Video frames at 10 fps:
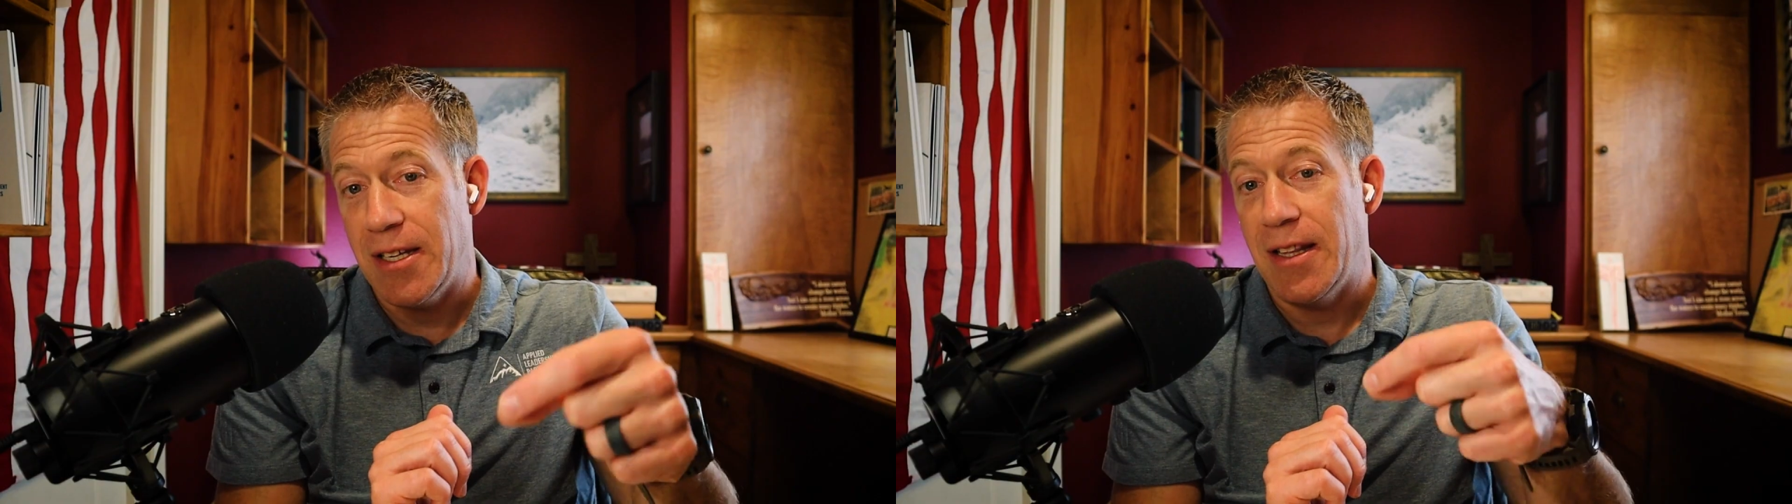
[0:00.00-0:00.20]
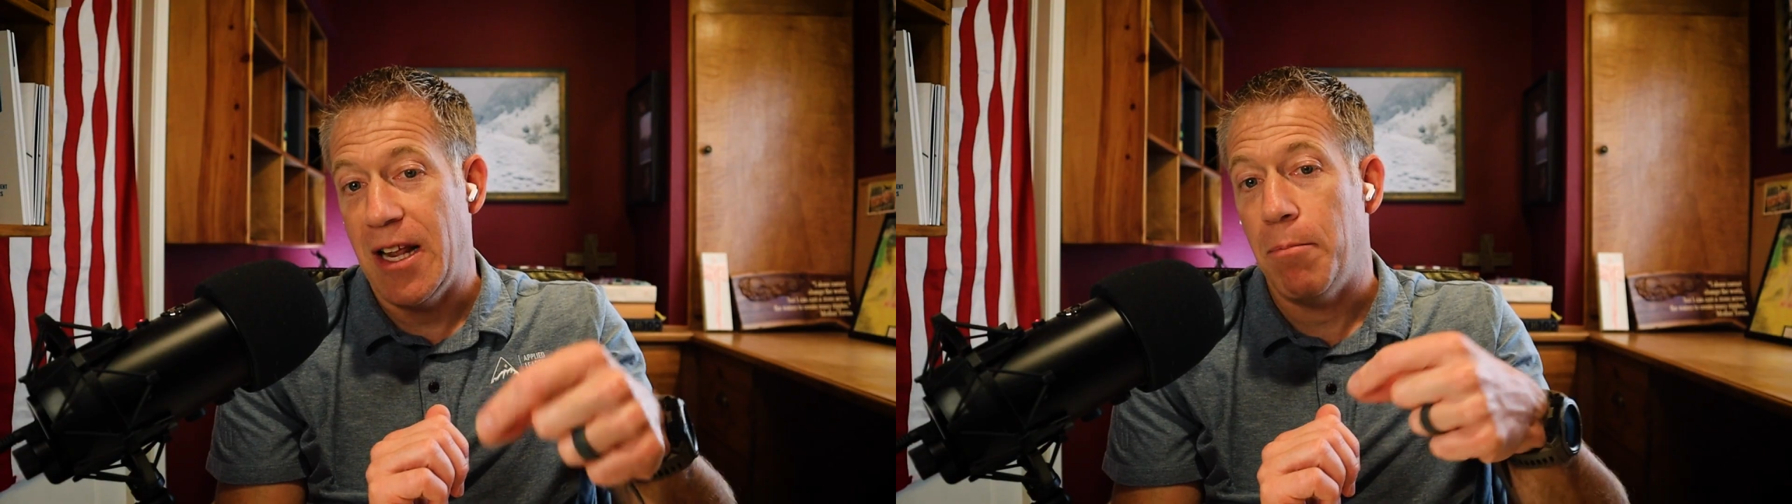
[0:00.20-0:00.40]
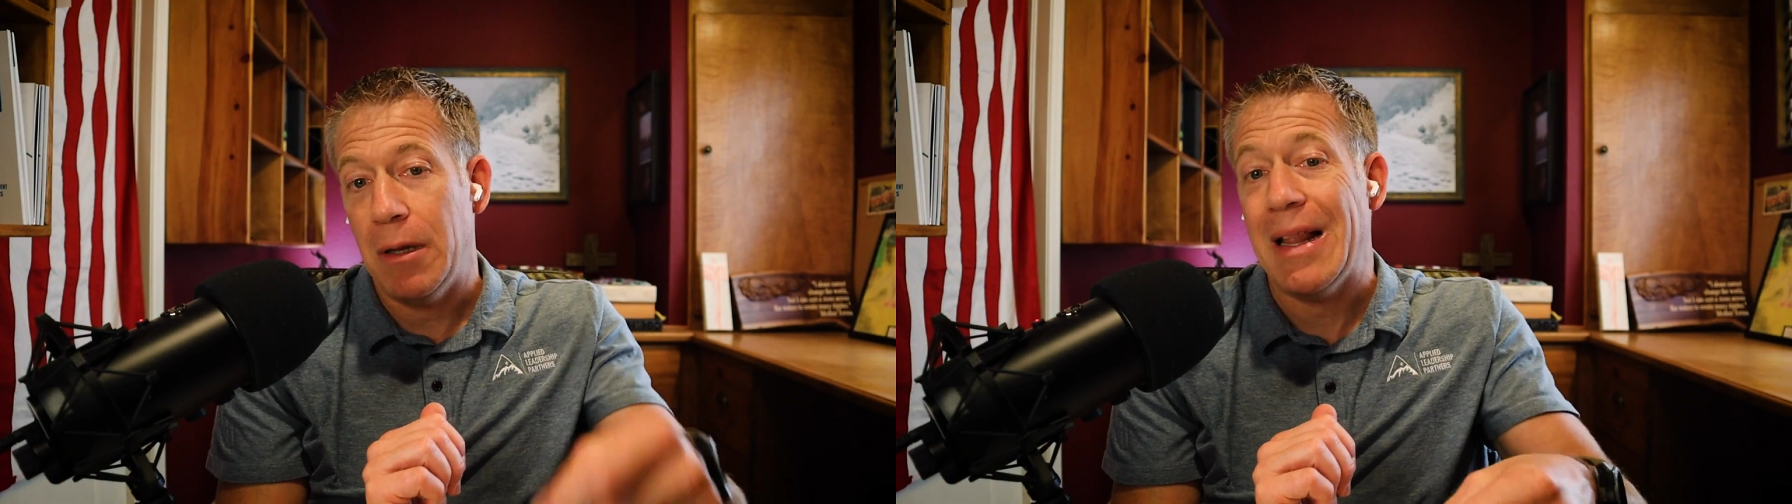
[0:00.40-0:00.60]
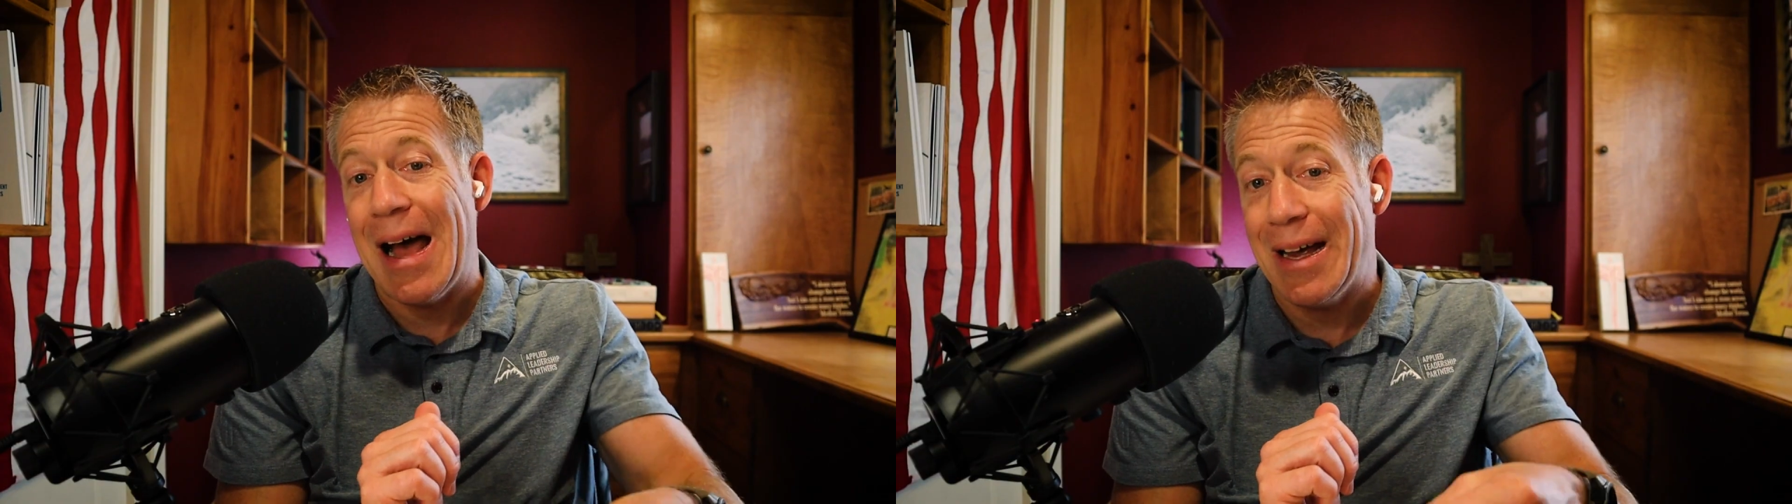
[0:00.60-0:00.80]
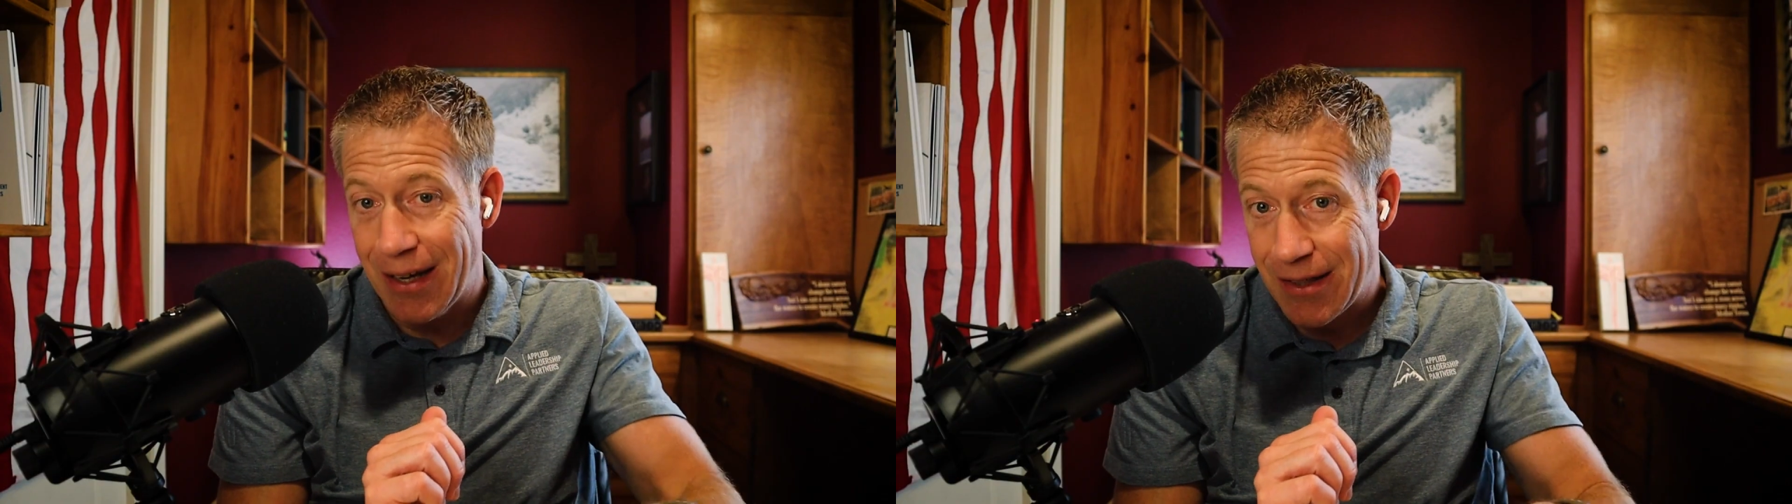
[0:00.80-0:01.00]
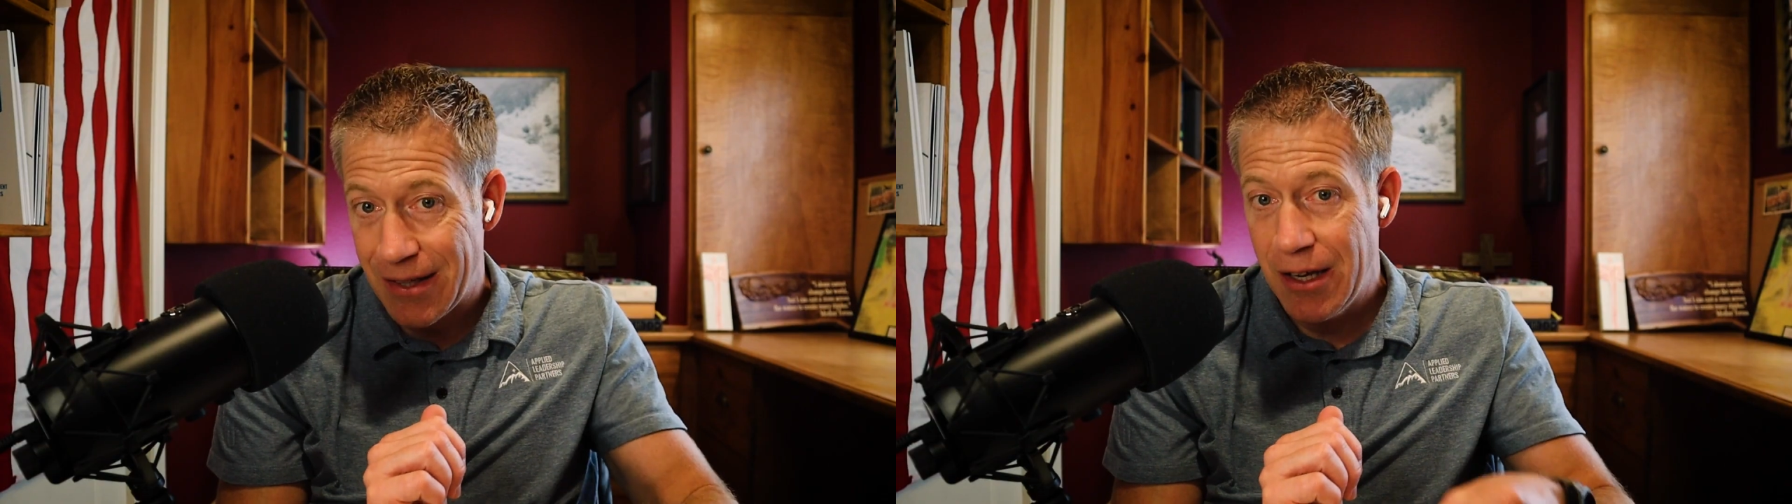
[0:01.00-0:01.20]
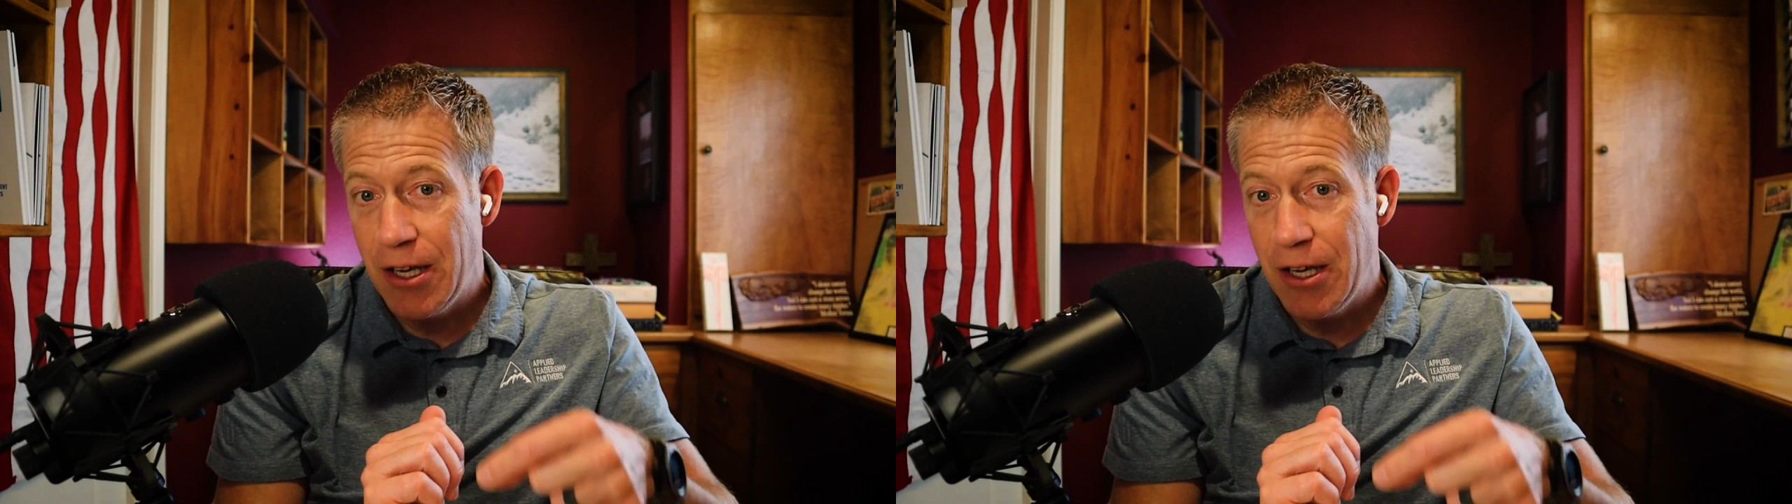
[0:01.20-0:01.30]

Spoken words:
and then apply it